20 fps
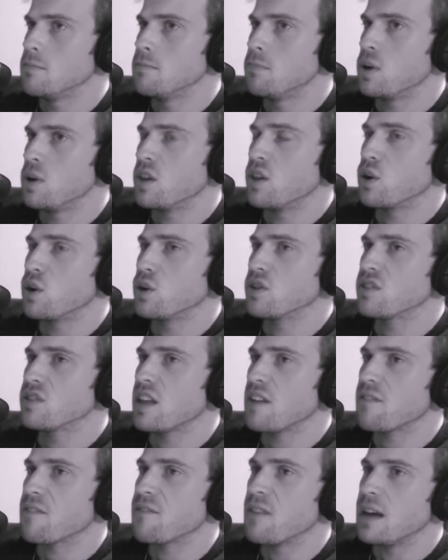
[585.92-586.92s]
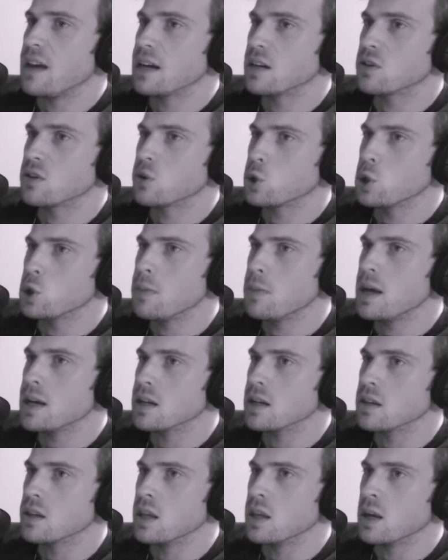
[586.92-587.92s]
but there is that fake it till you
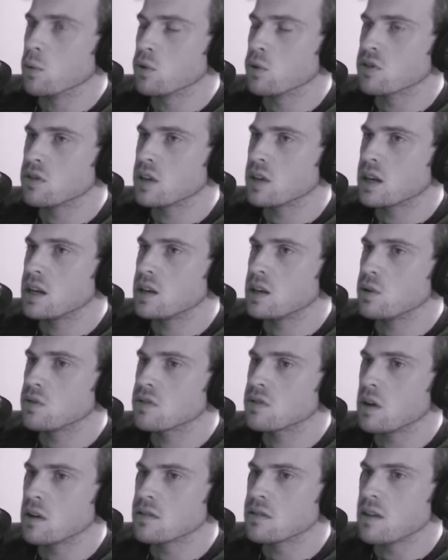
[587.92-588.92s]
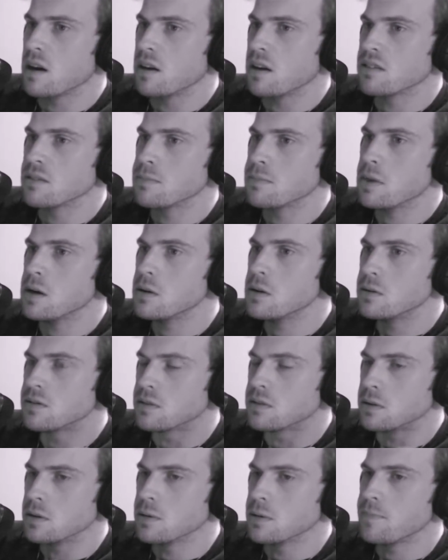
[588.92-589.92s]
make it thing, where the kid who starts out as a
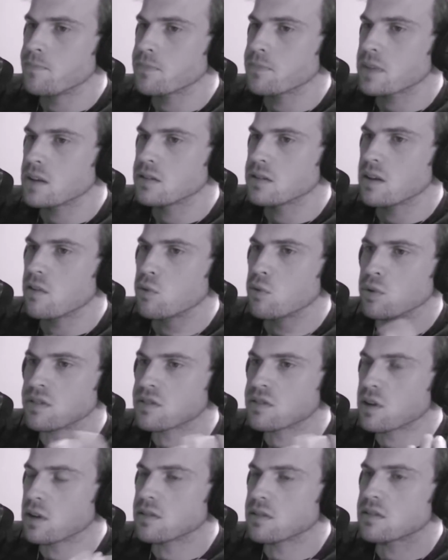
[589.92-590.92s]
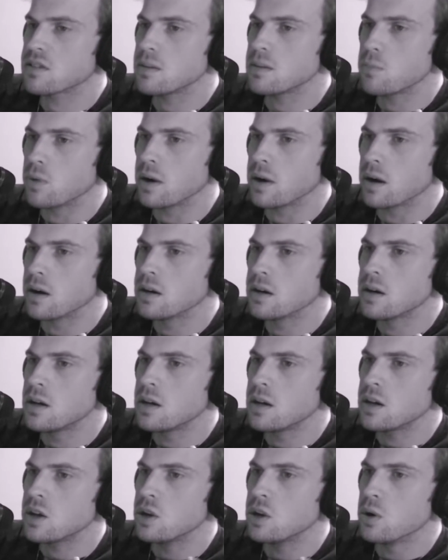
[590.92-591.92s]
poser, because everyone starts somewhere,
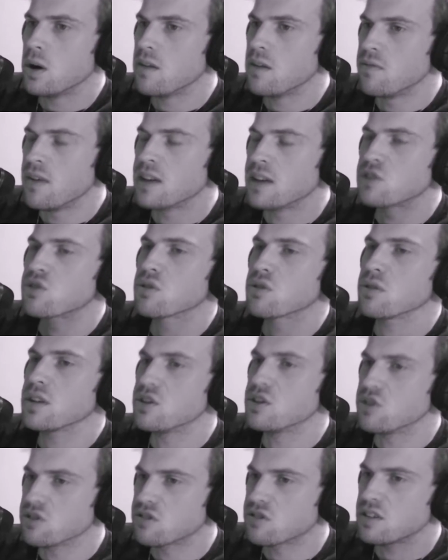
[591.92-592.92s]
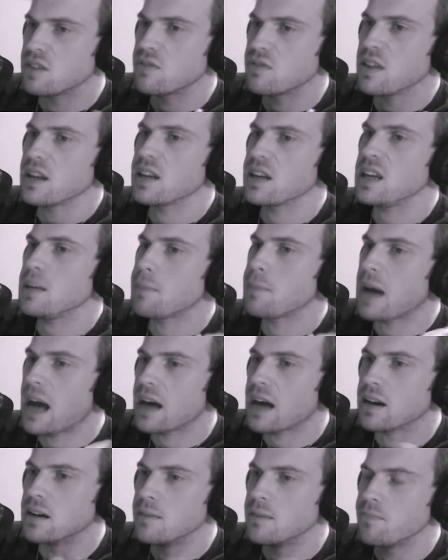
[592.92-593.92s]
eventually, just if they keep
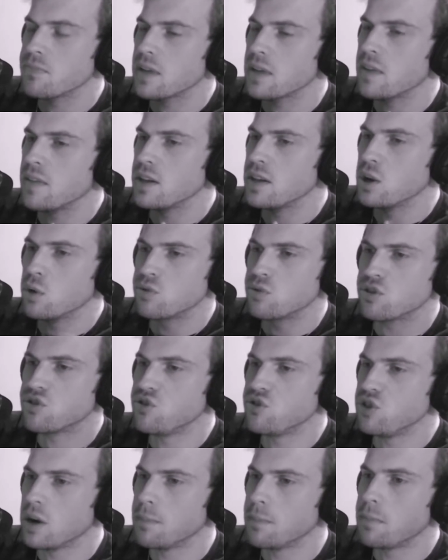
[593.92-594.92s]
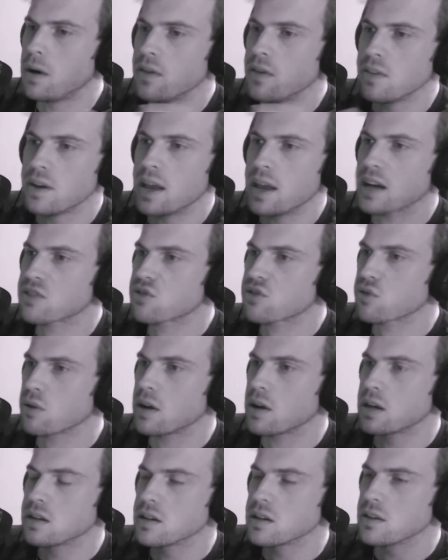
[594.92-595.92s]
at it and they don't just jump on the next
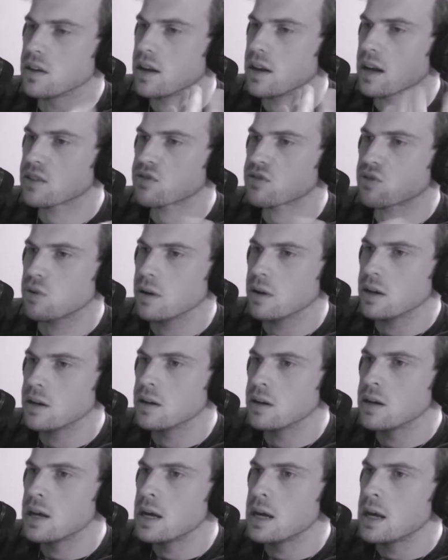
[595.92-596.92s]
trend and the next trend,